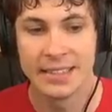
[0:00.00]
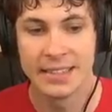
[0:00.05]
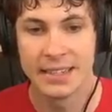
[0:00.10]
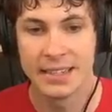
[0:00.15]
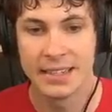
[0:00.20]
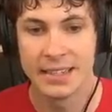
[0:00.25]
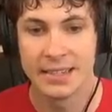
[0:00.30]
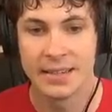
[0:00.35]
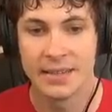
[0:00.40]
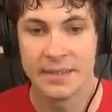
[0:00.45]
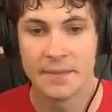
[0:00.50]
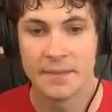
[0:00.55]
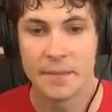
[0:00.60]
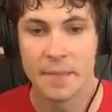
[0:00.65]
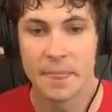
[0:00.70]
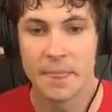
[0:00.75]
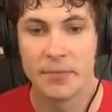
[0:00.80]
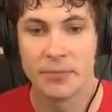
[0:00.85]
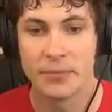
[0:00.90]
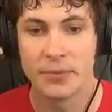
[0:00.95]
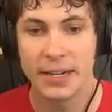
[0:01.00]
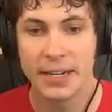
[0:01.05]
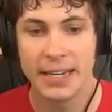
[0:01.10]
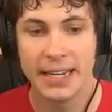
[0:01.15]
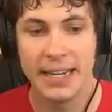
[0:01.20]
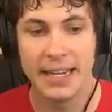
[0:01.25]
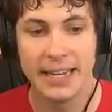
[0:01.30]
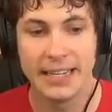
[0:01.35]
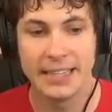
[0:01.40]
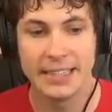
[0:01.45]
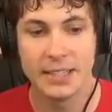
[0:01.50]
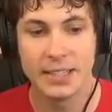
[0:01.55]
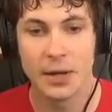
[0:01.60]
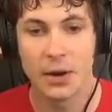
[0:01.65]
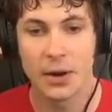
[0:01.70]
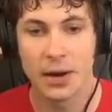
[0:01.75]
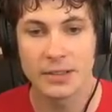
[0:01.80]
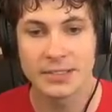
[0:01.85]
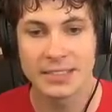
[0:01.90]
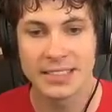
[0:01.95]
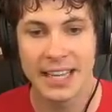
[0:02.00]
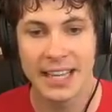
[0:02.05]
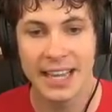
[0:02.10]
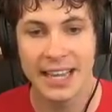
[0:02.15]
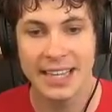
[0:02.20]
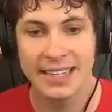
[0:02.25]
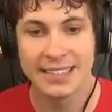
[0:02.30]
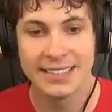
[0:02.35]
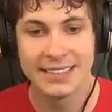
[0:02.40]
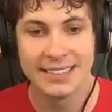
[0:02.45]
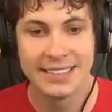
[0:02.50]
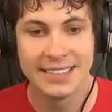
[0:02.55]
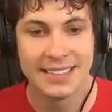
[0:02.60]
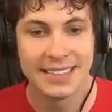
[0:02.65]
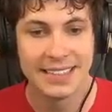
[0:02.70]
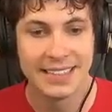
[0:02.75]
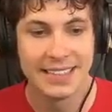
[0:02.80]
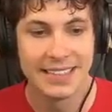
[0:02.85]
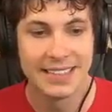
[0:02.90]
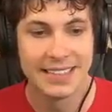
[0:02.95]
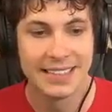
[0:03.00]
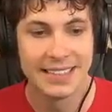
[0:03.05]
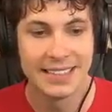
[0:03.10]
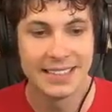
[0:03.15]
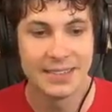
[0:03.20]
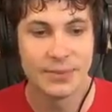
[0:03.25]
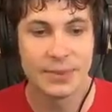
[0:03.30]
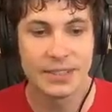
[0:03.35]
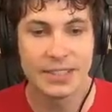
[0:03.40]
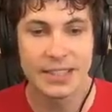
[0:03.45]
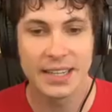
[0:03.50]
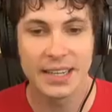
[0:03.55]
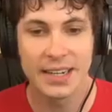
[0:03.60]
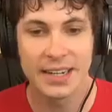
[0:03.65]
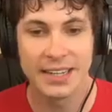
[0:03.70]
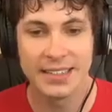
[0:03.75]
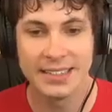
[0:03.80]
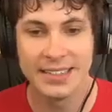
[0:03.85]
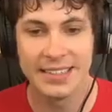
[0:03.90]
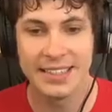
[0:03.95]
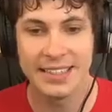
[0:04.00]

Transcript: I'm on top of Freaking, you know, on the other hand, with the gun,